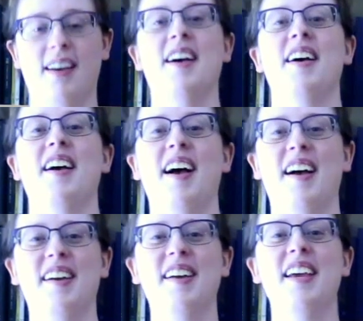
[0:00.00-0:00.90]

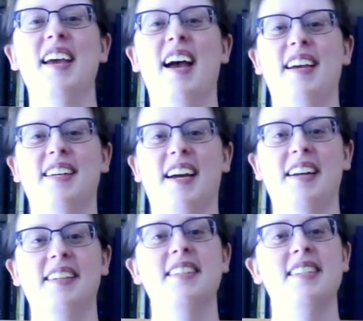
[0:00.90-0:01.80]
I
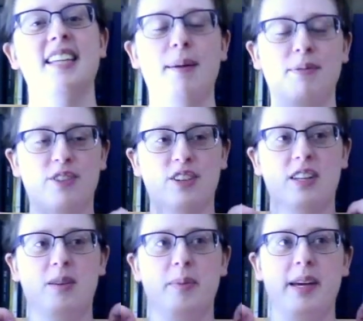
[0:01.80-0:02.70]
kind of stopped for a
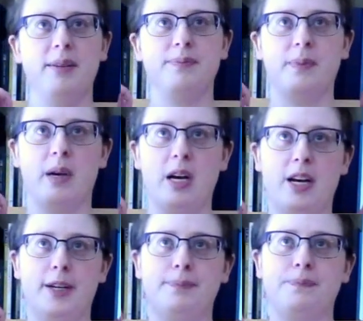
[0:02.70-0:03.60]
little bit.
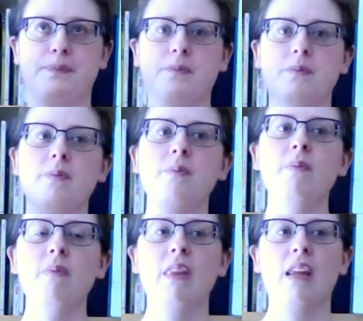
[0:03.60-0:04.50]
Um,
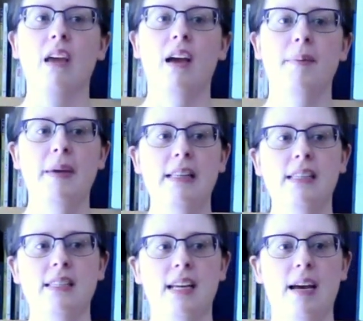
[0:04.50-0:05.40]
I'm
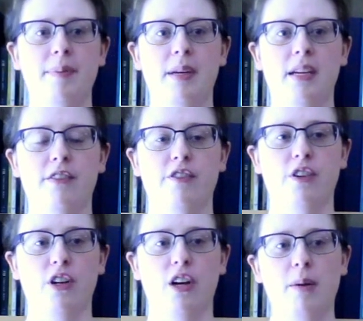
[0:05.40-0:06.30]
mainly stopping
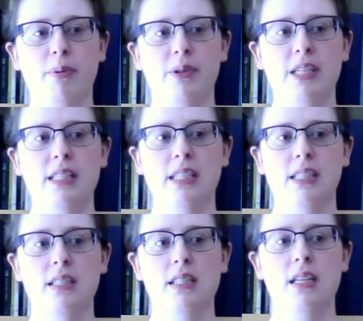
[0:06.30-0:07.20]
for a couple
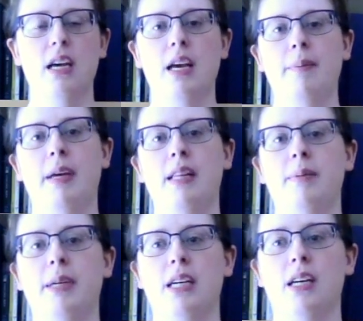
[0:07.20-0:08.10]
reasons,
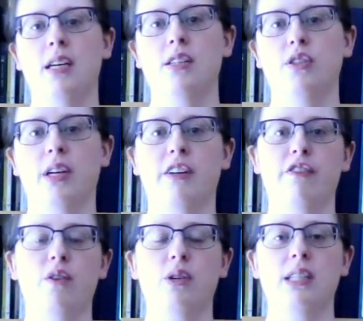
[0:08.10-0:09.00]
mainly because so I can
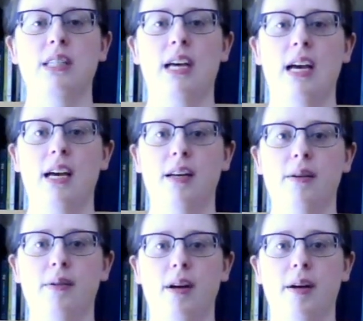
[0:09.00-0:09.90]
focus
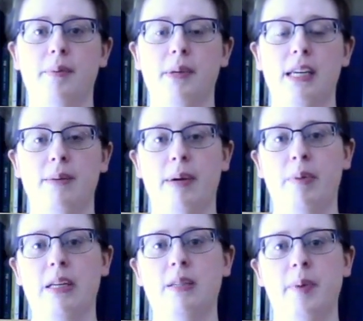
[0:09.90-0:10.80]
on um, getting my
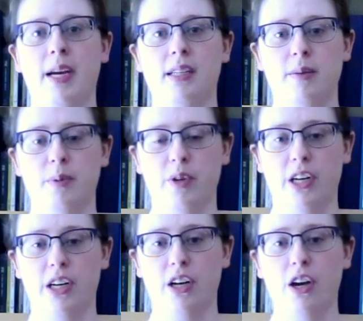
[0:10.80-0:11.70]
place packed up and
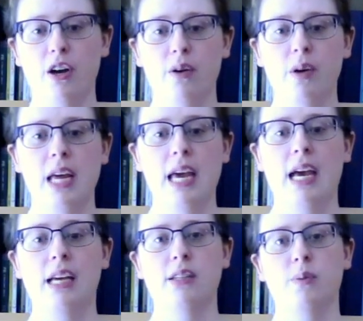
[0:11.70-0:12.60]
ready to go,
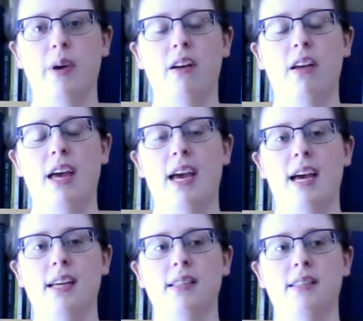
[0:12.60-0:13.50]
as well
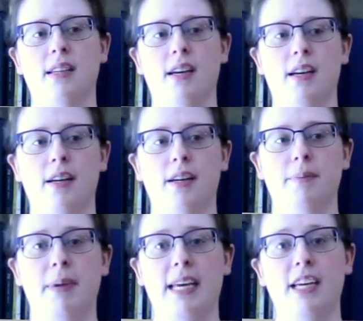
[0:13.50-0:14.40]
as uh,
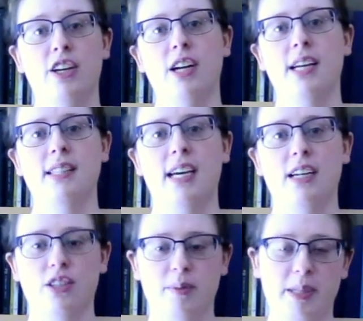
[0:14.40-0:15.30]
my internet's
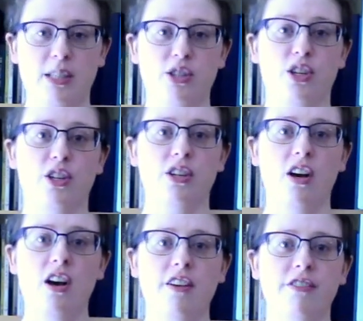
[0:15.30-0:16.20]
actually being turned
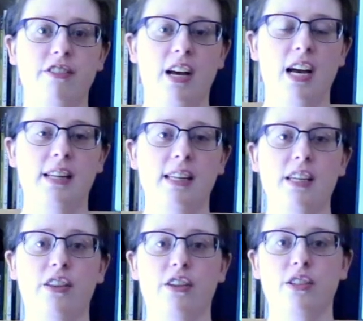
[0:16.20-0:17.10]
off on
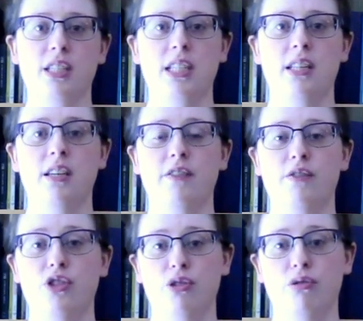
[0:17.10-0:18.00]
the 13th
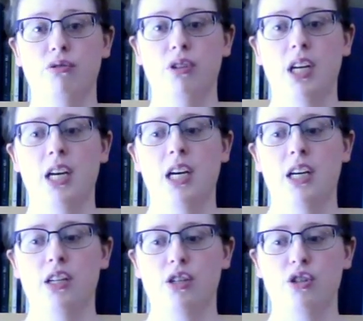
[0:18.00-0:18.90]
of June.
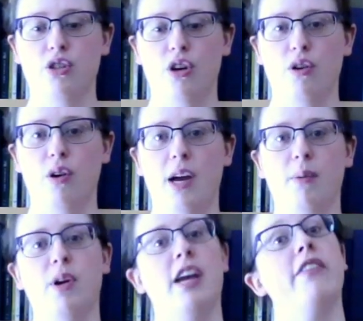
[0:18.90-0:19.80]
So I
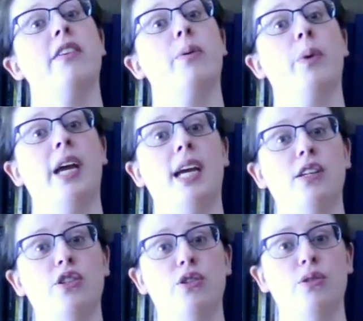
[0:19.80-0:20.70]
won't have a
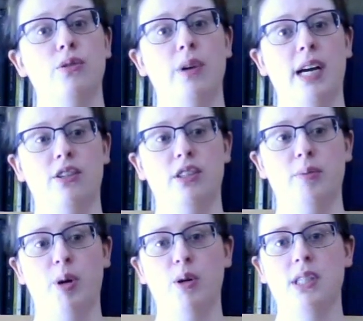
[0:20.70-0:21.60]
way to actually
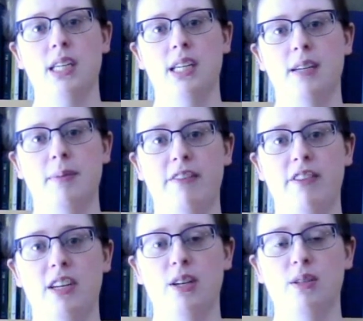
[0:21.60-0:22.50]
post any of my
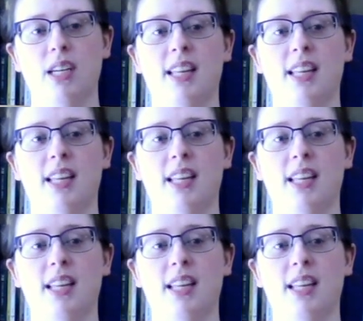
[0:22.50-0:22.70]
videos